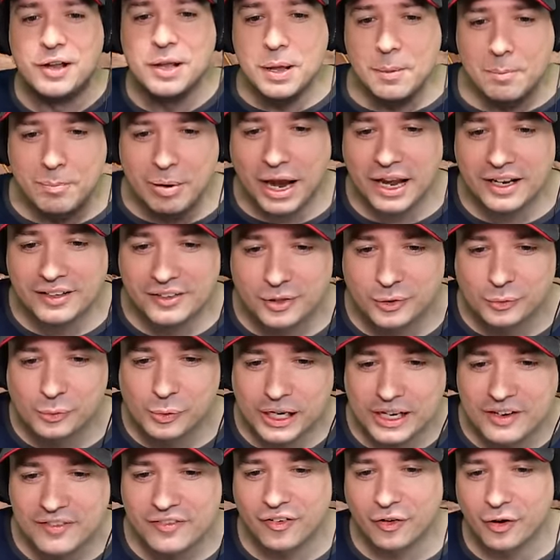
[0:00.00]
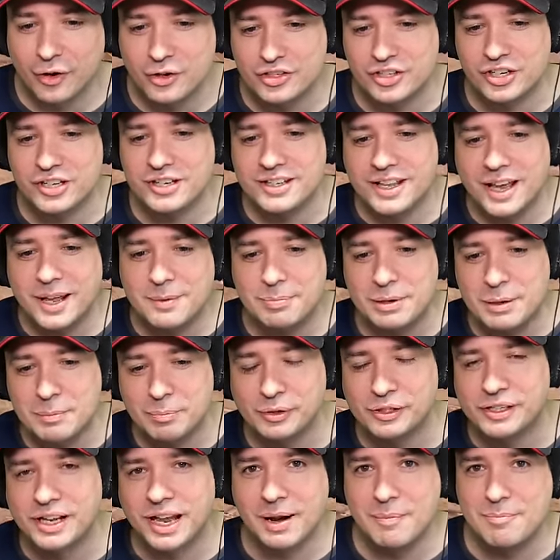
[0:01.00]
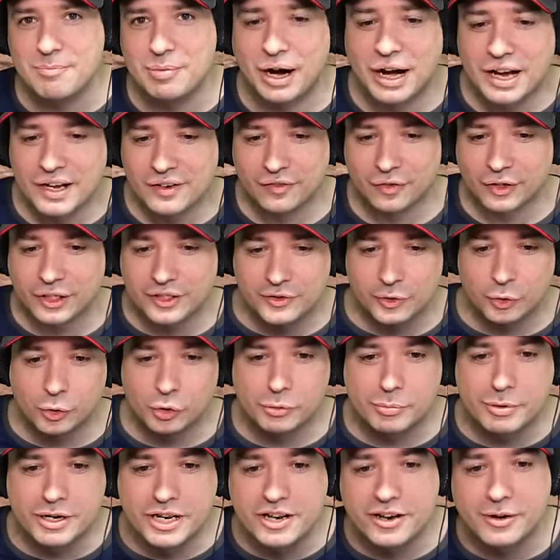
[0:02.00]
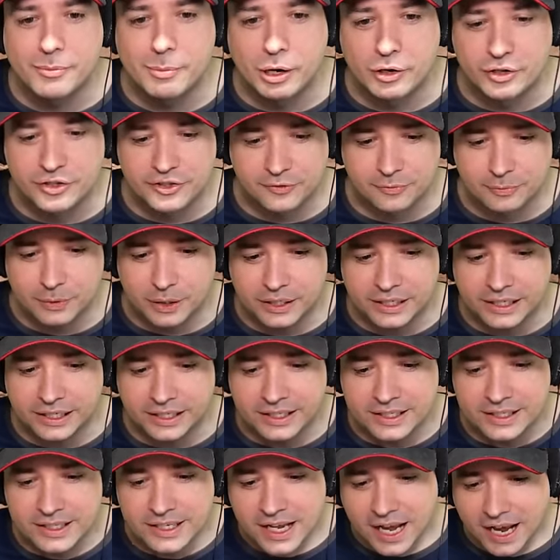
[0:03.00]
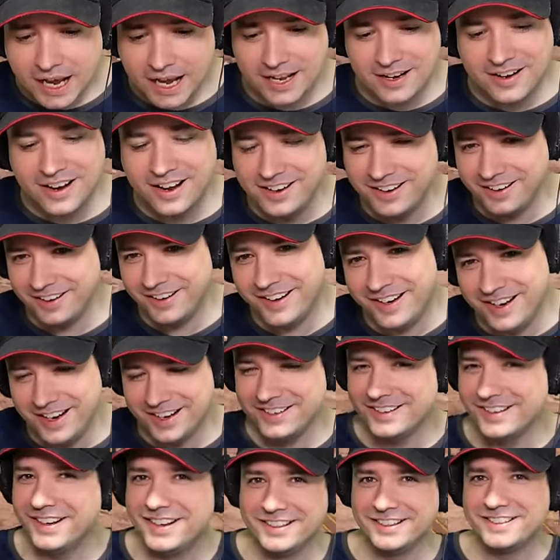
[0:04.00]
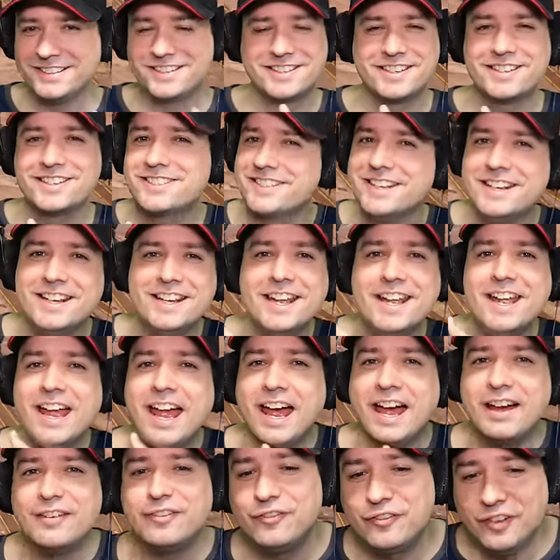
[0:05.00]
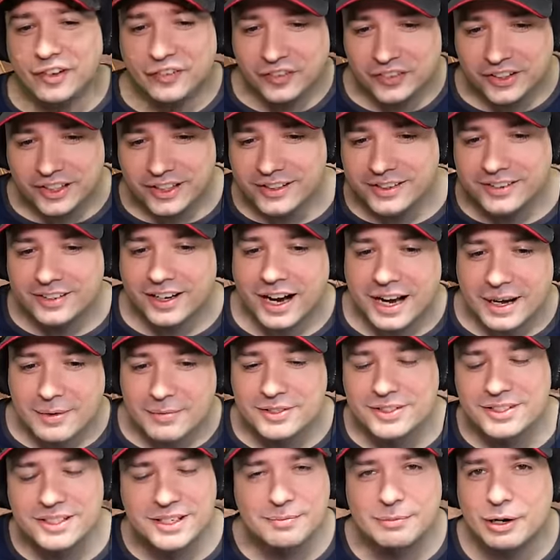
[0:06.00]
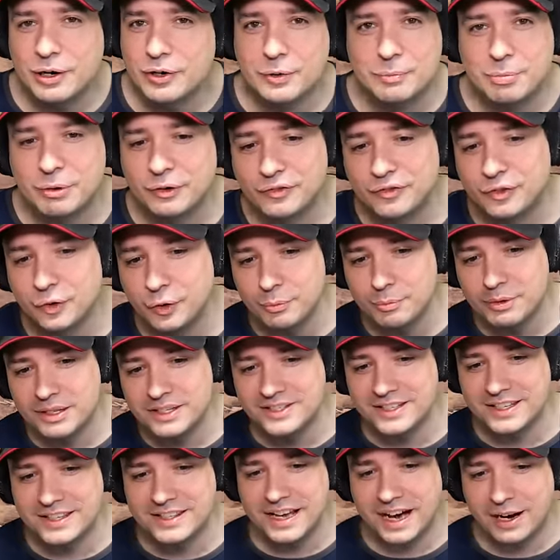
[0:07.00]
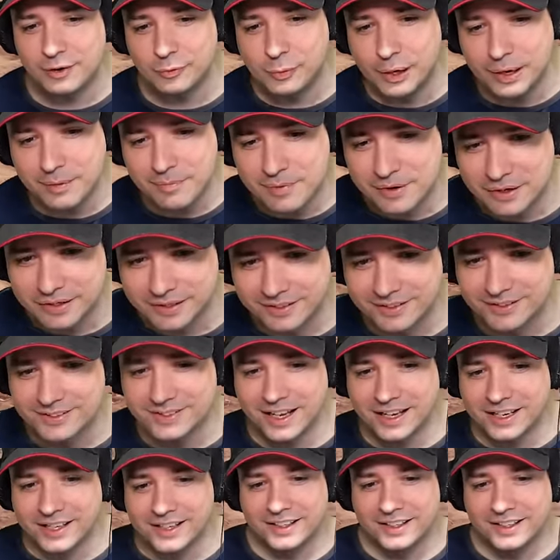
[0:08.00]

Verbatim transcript: pay-to-win version that people can buy for exorbitant amounts of money, and just have fifteen times the amount of performance in that weapon. It's like...